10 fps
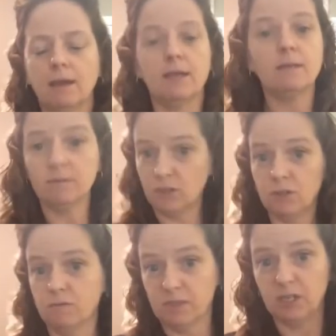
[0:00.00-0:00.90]
in
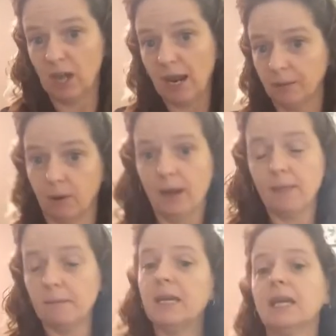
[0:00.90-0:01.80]
January
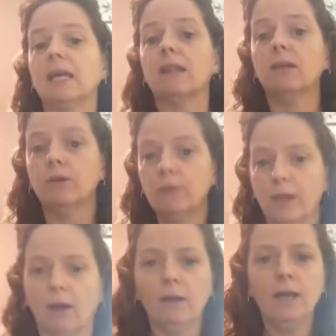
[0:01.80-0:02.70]
at the beginning of the new
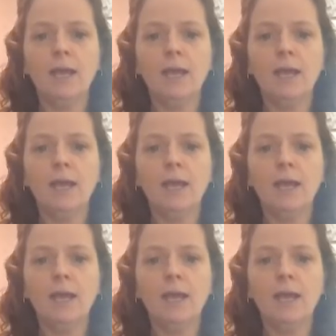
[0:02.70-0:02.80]
year